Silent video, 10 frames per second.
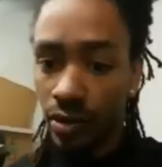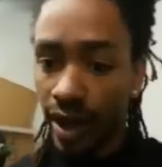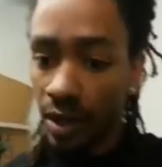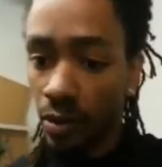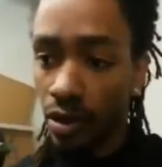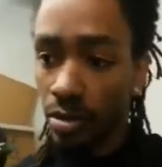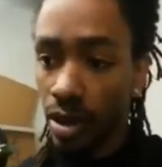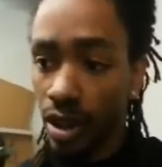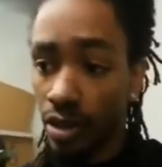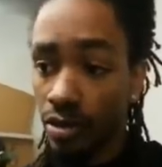the way I want them
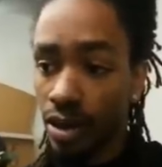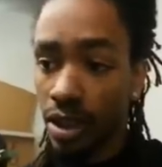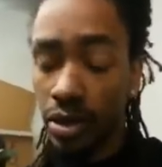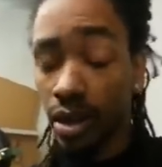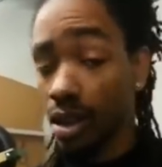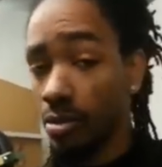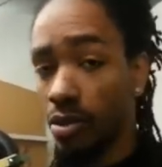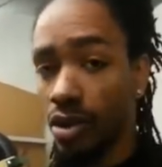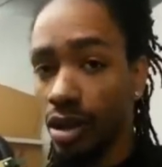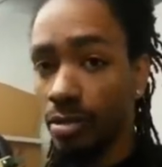to go. And then in the
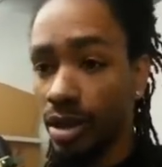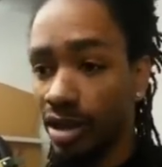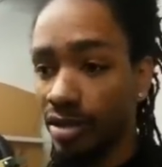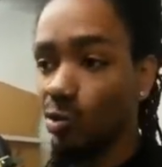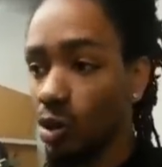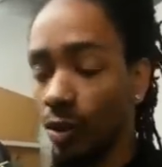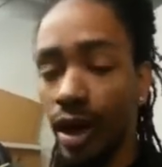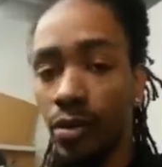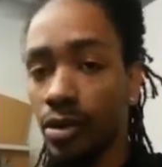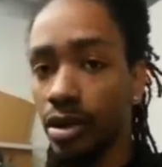morning they'd be the way
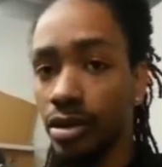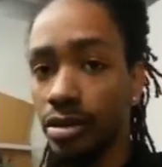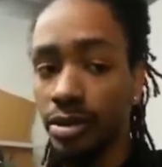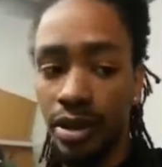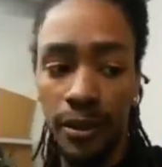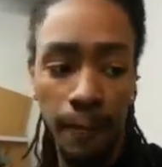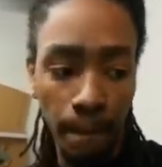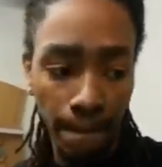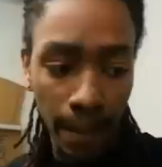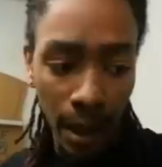I want it, you know what I'm saying.
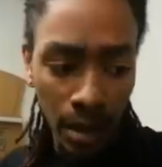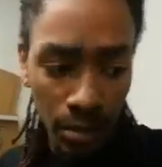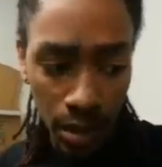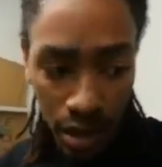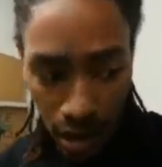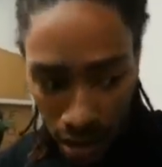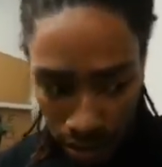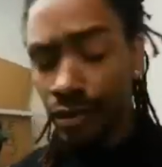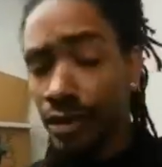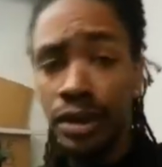But
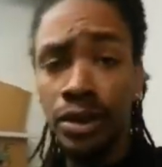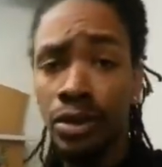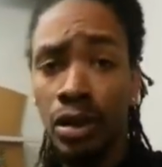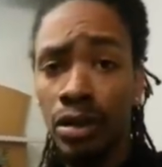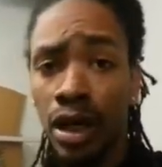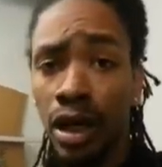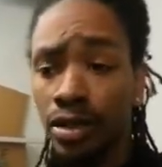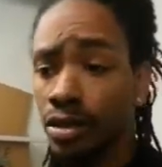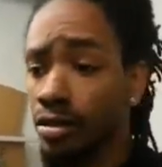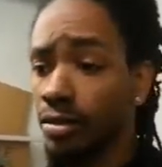starter
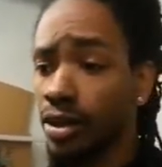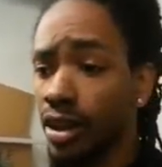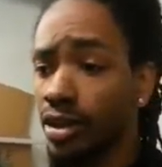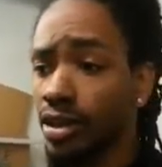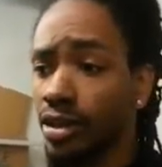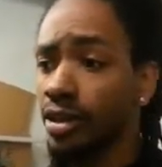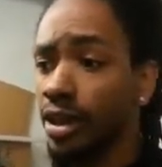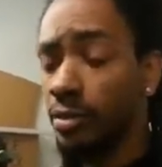locks, you know what I'm saying, just